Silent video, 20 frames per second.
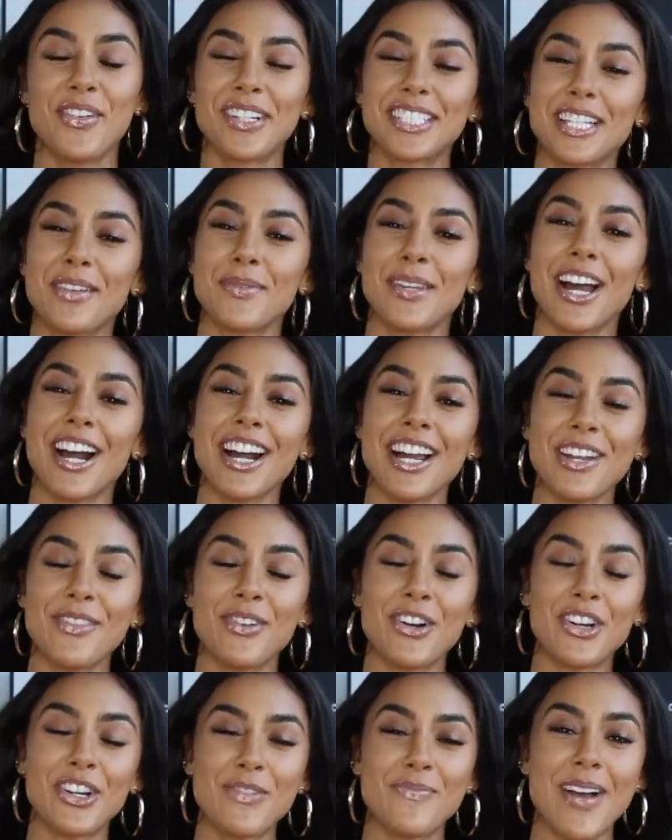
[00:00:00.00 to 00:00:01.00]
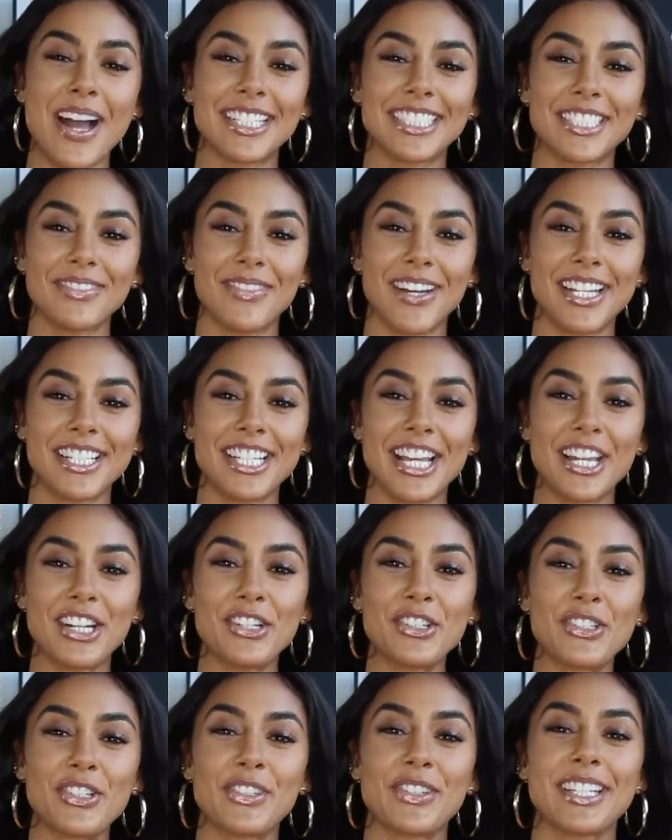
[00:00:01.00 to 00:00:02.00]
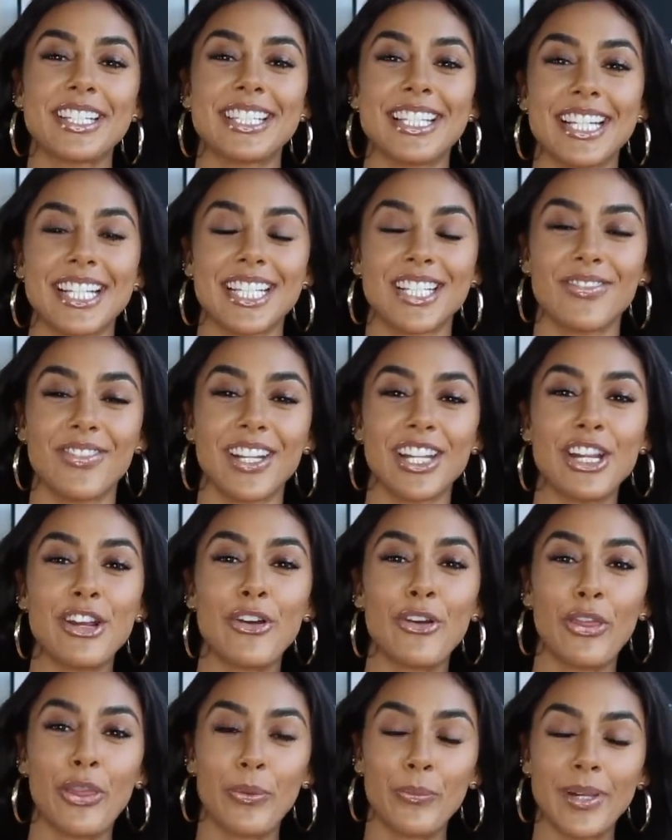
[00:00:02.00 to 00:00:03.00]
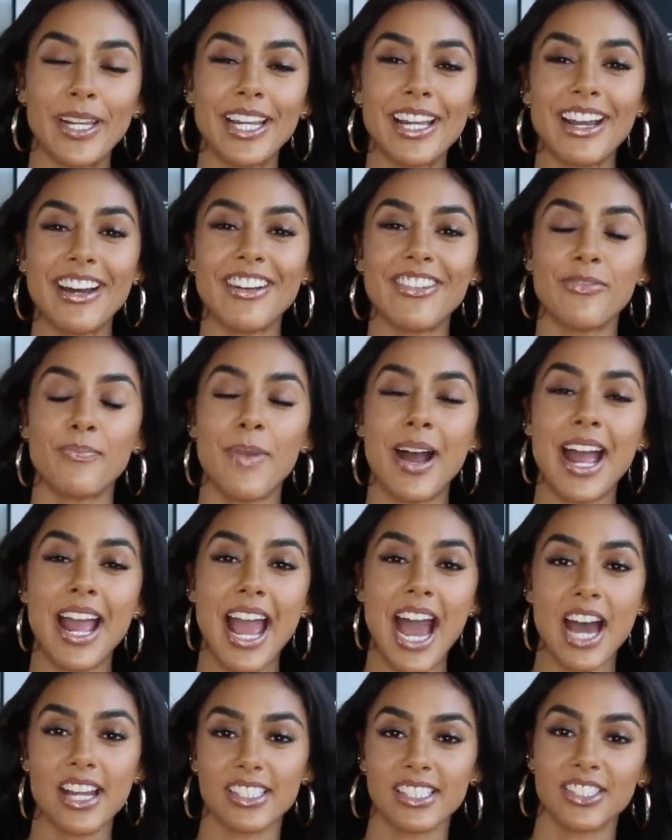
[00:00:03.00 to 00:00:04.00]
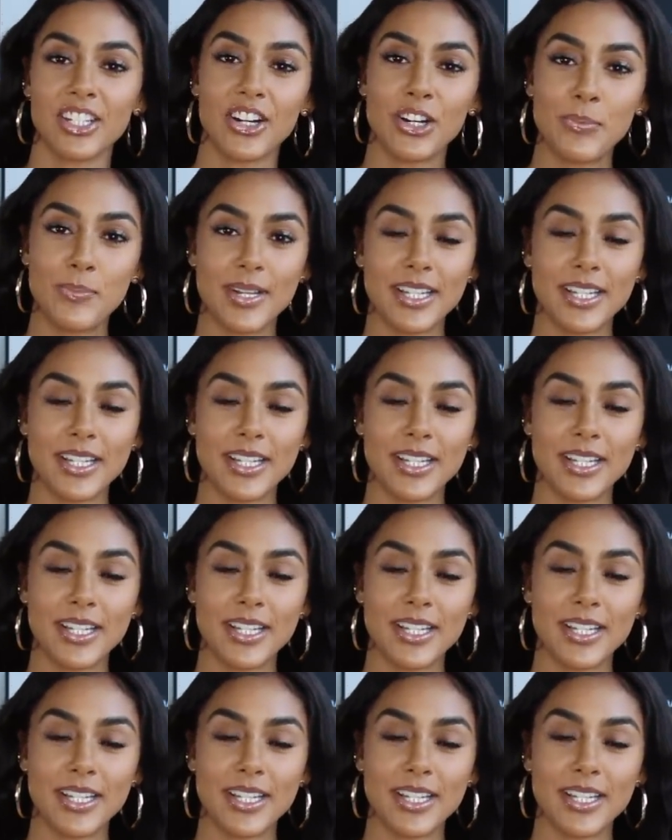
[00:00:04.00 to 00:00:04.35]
What's up, y'all, and welcome back to my channel. So this is video 3 of my how to start a